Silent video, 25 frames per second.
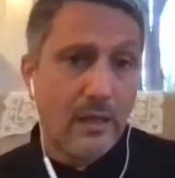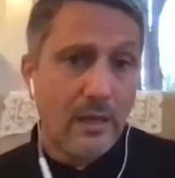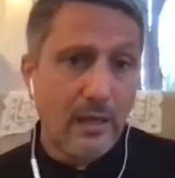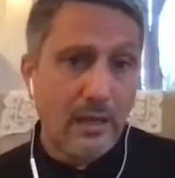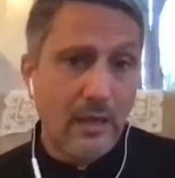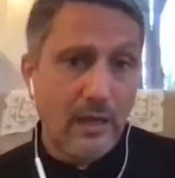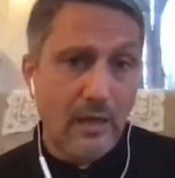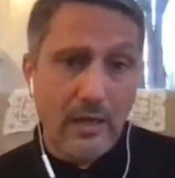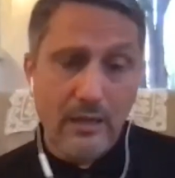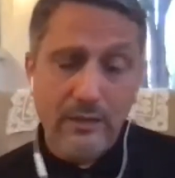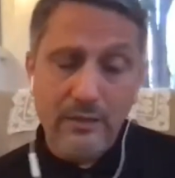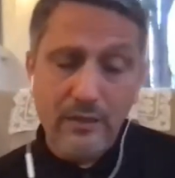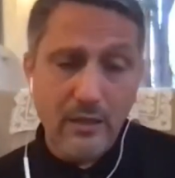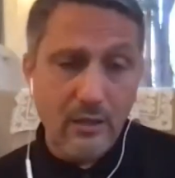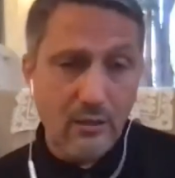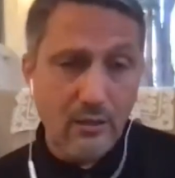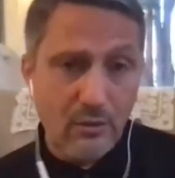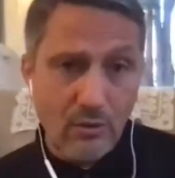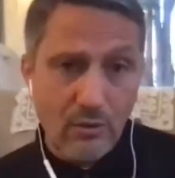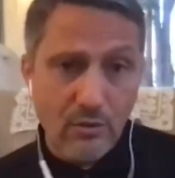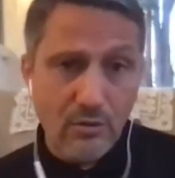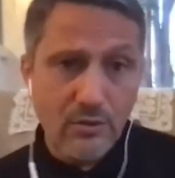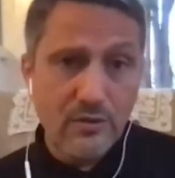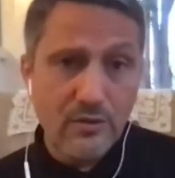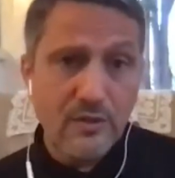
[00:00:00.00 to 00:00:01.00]
And I think
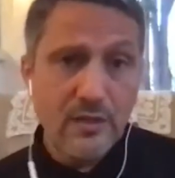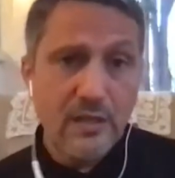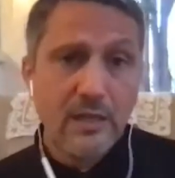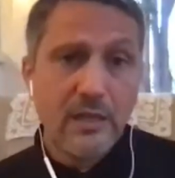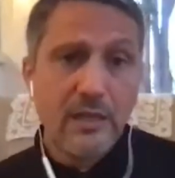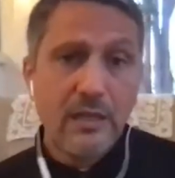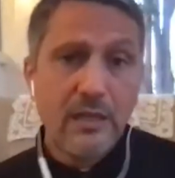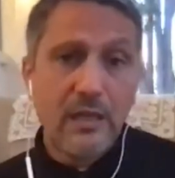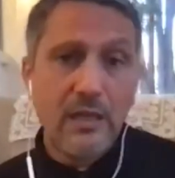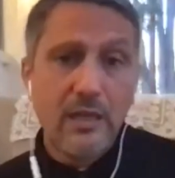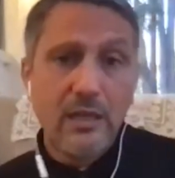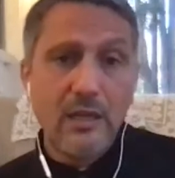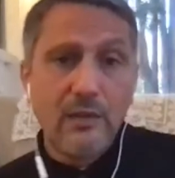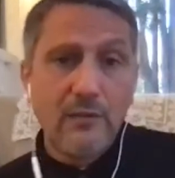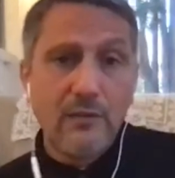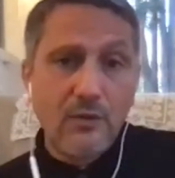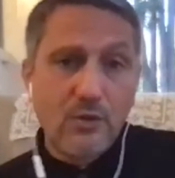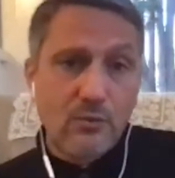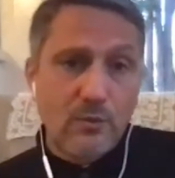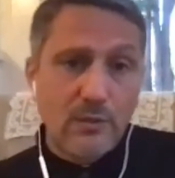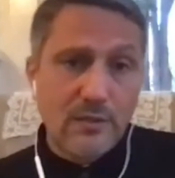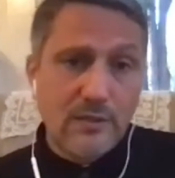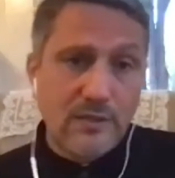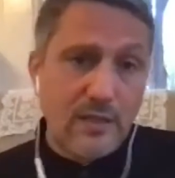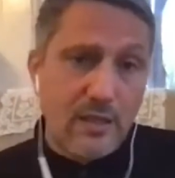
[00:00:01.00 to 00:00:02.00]
those
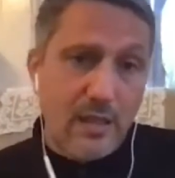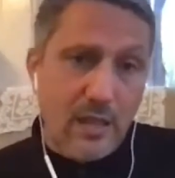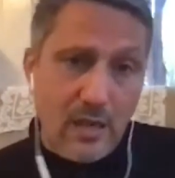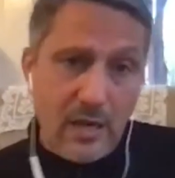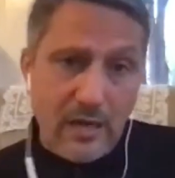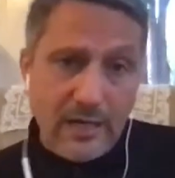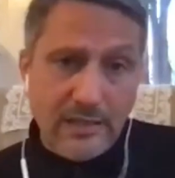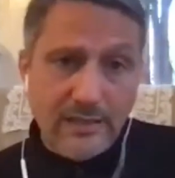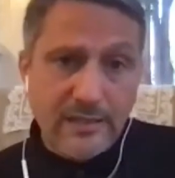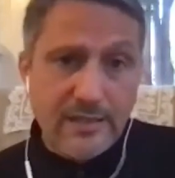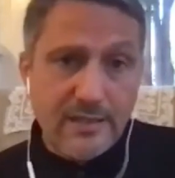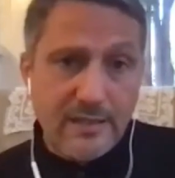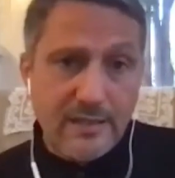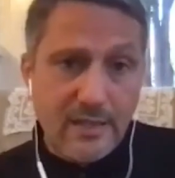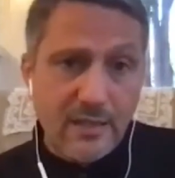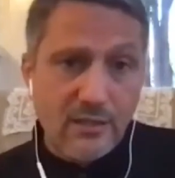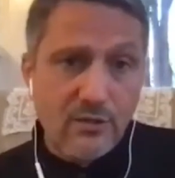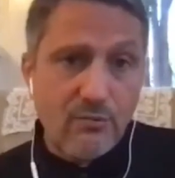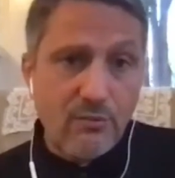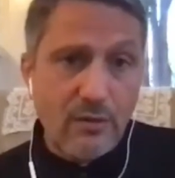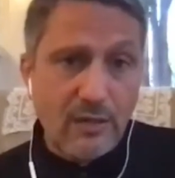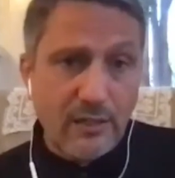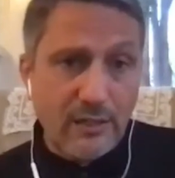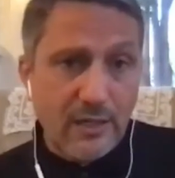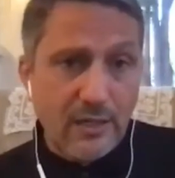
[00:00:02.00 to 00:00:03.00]
individuals in the United
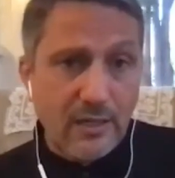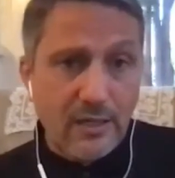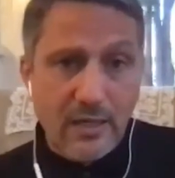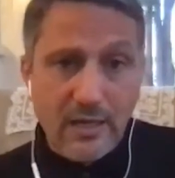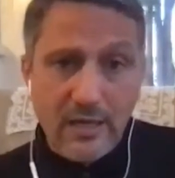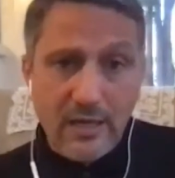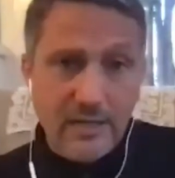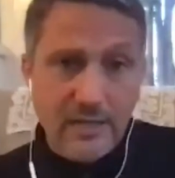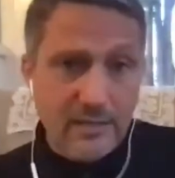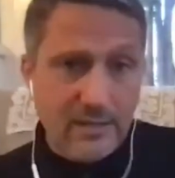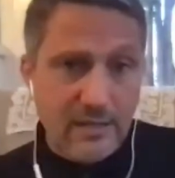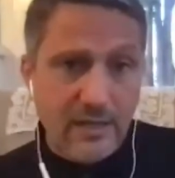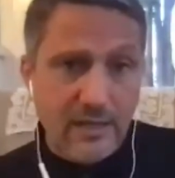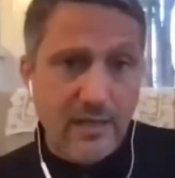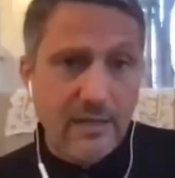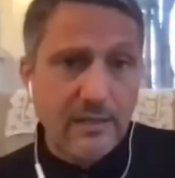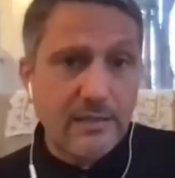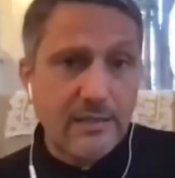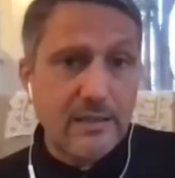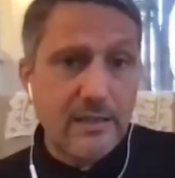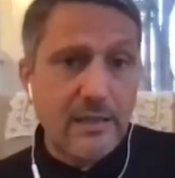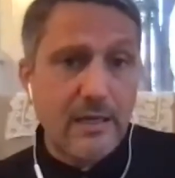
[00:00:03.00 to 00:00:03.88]
States recognize that